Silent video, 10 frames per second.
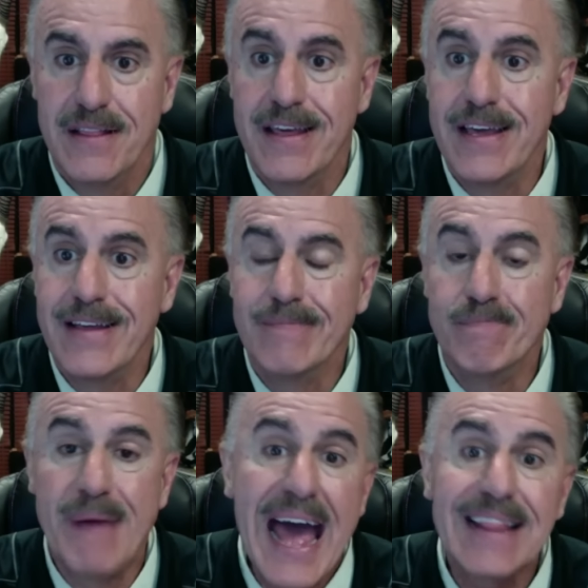the
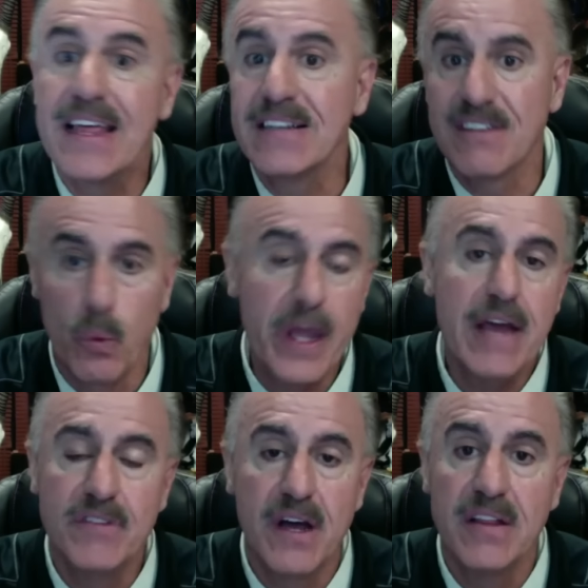bad things that we
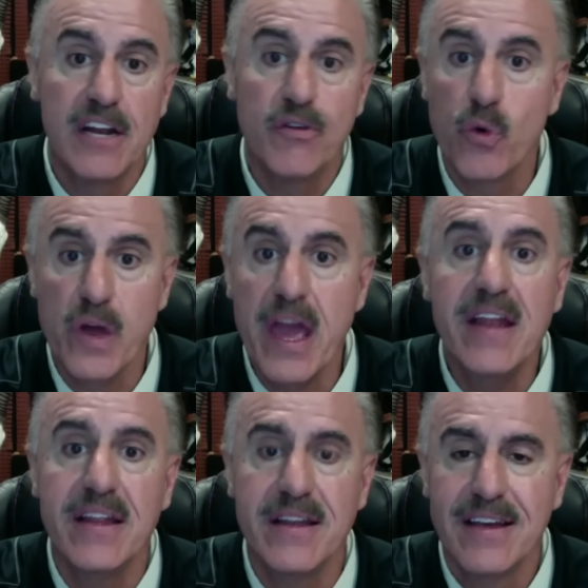have done that have
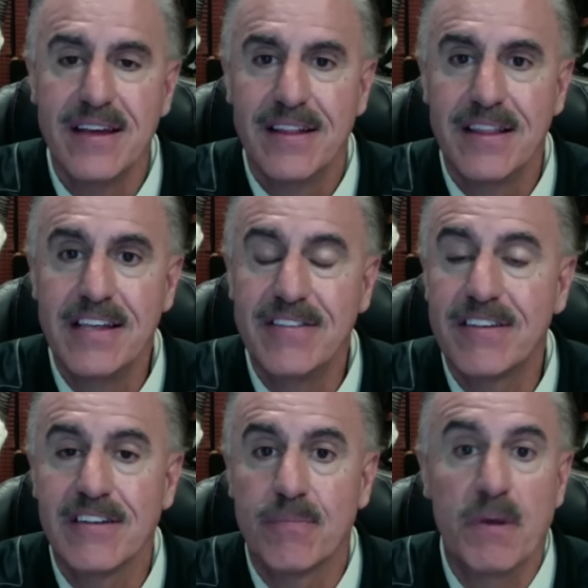created
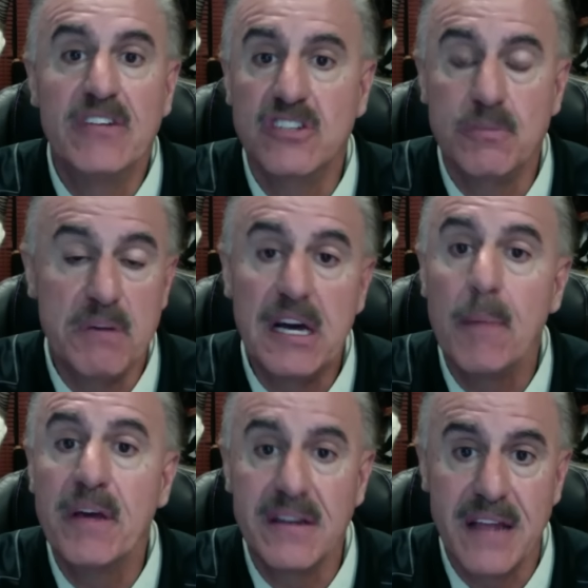these species
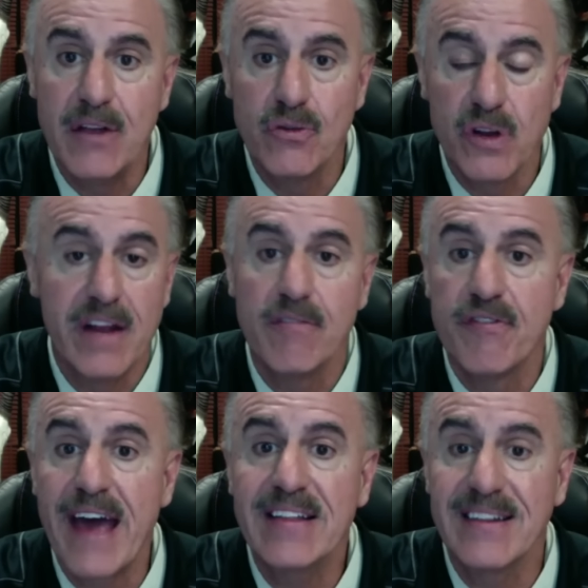becoming endangered and, in
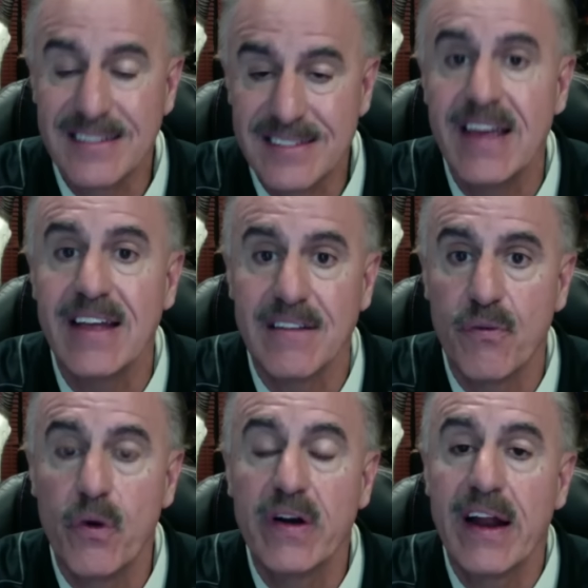fact, extinct
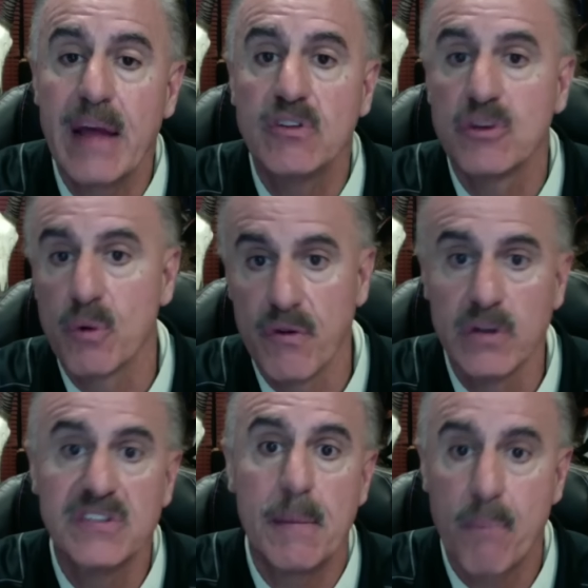if we're not able to
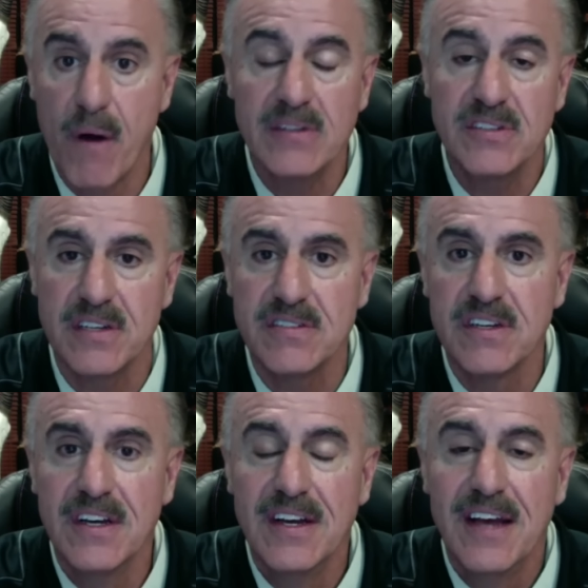reverse that
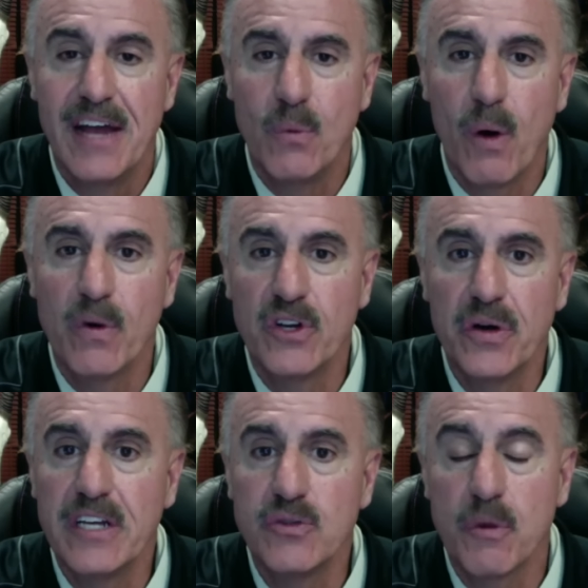process. And what we're
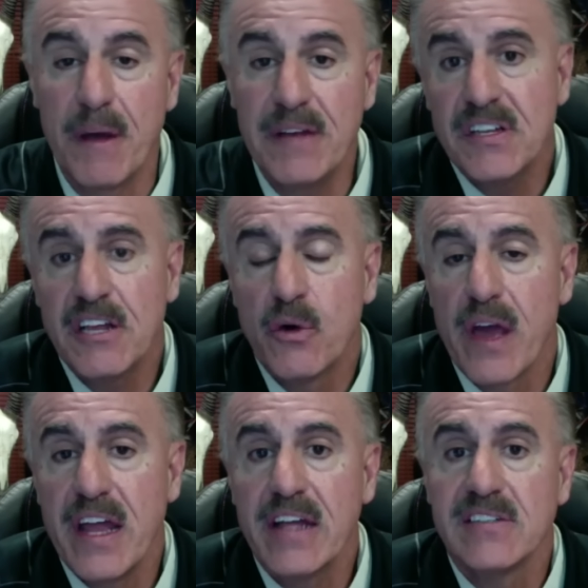doing is we're basically
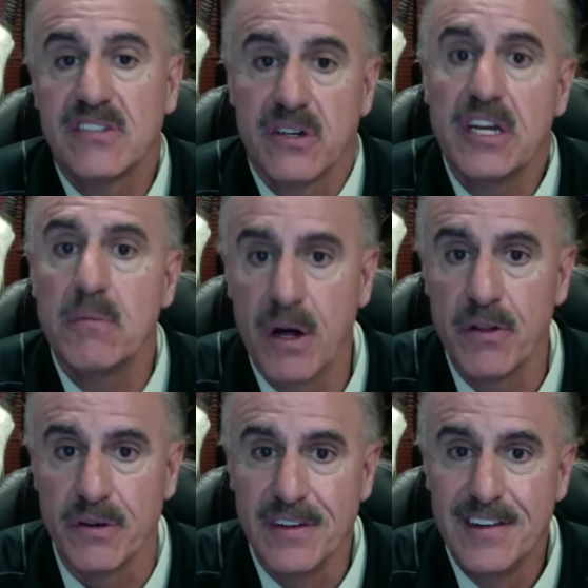creating a surrogate
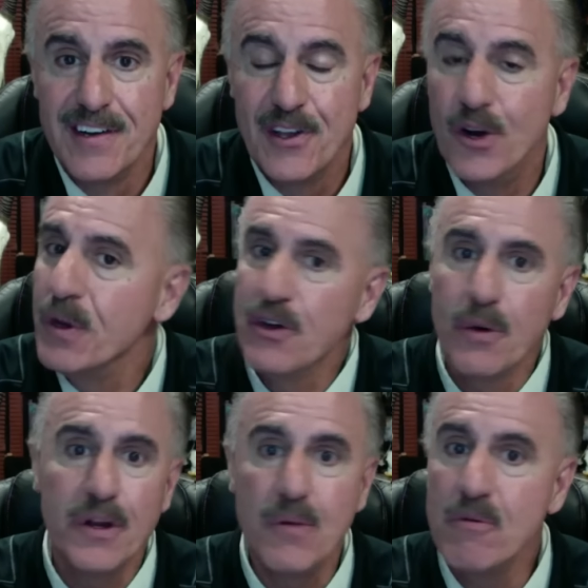mother. You know, we
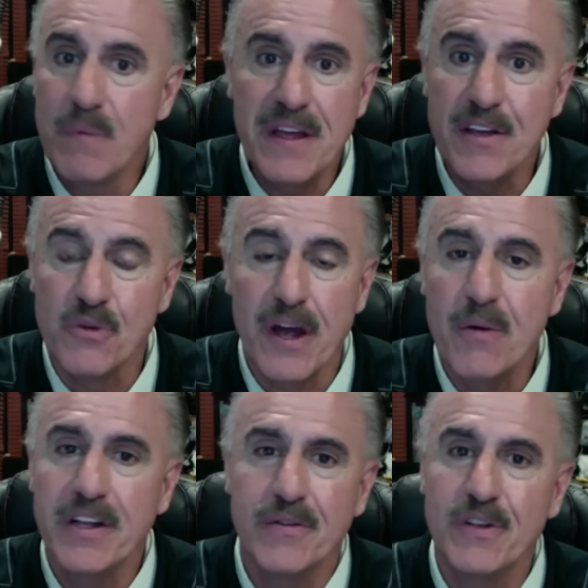do it in human beings, right?
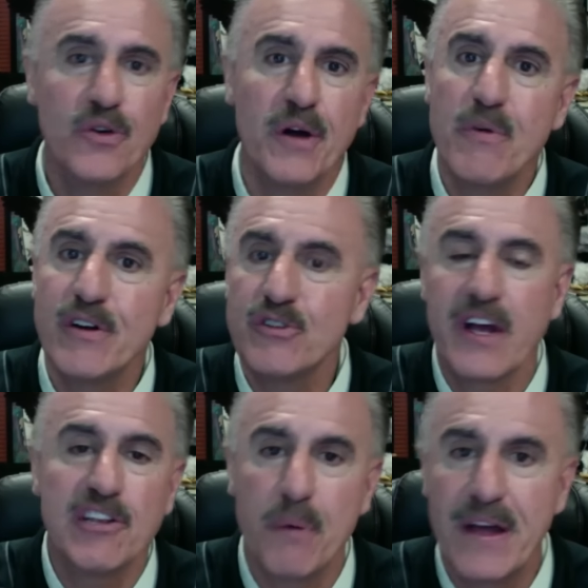We do embryo
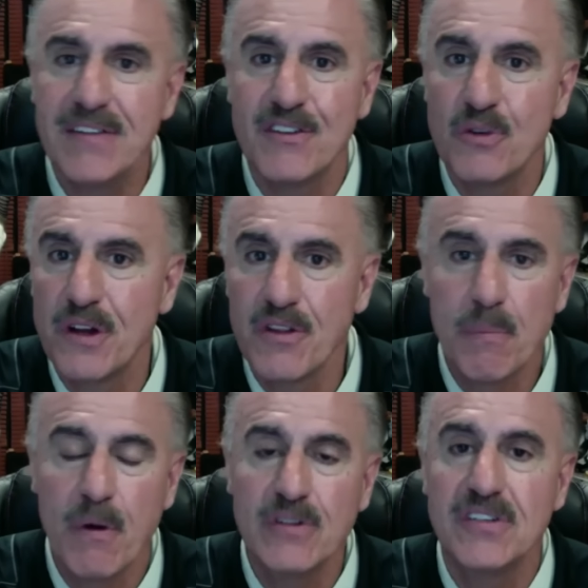transplants into another
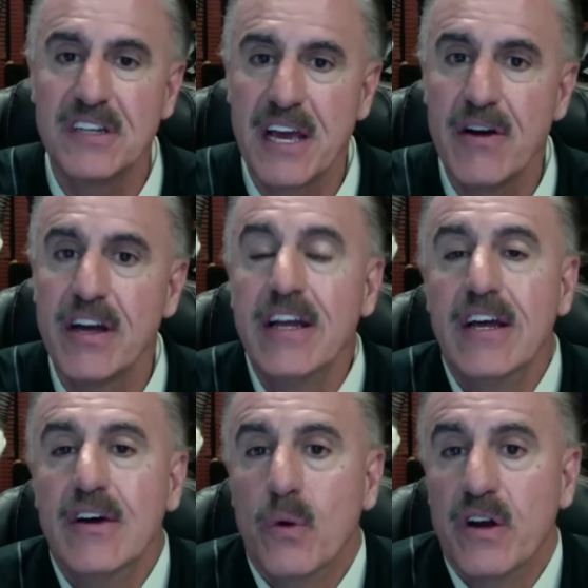person to carry
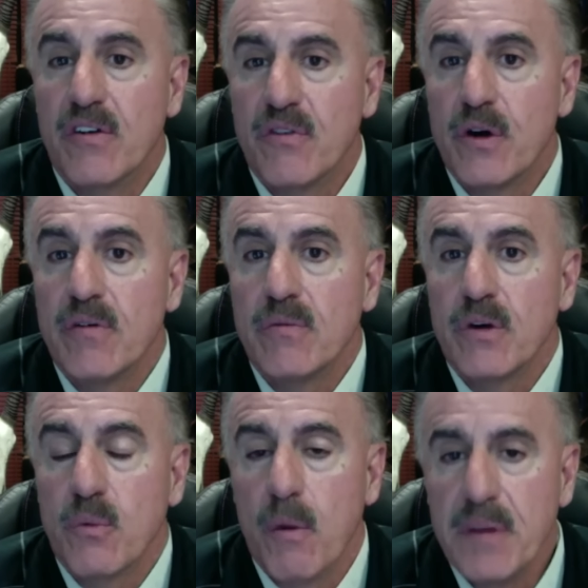when a
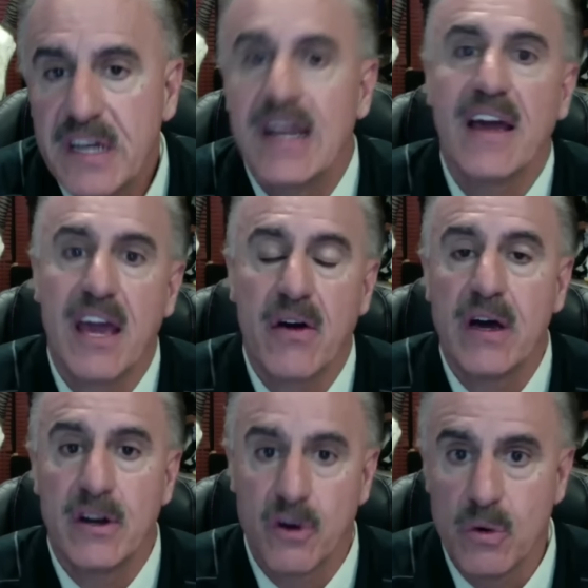woman cannot
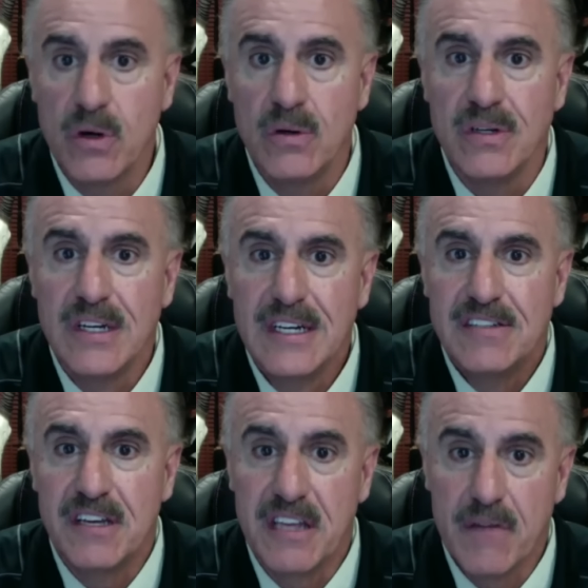carry on her own,
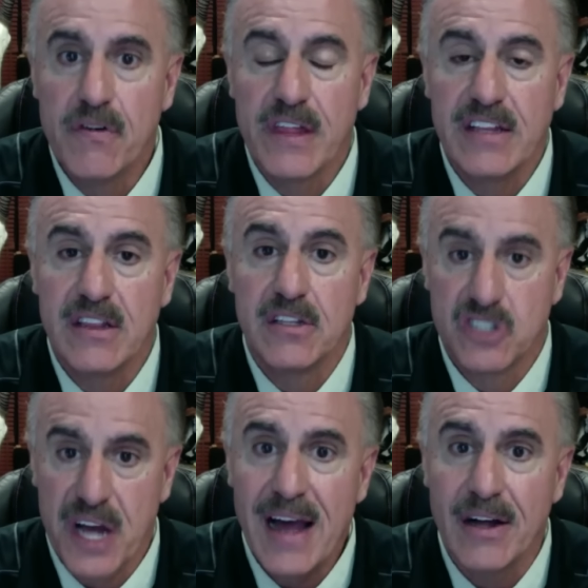to give her the
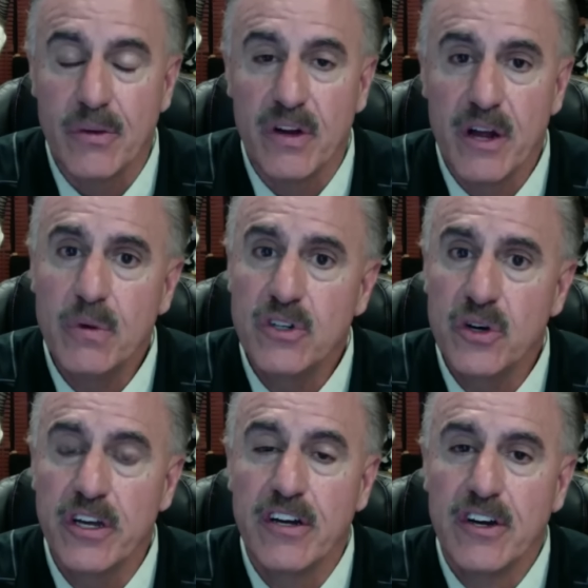child. Well, here we're
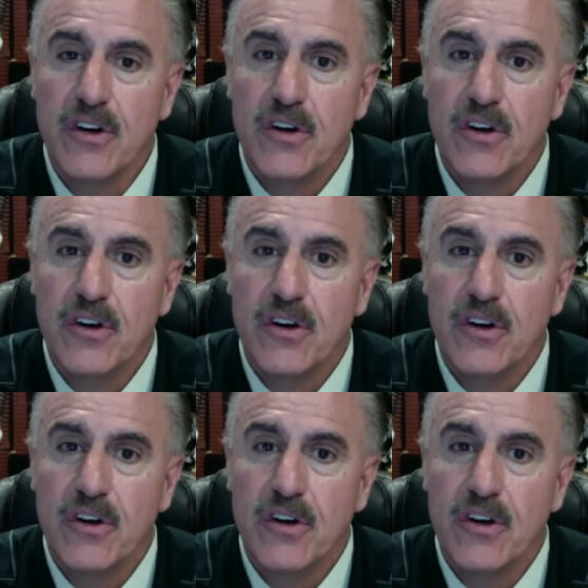doing,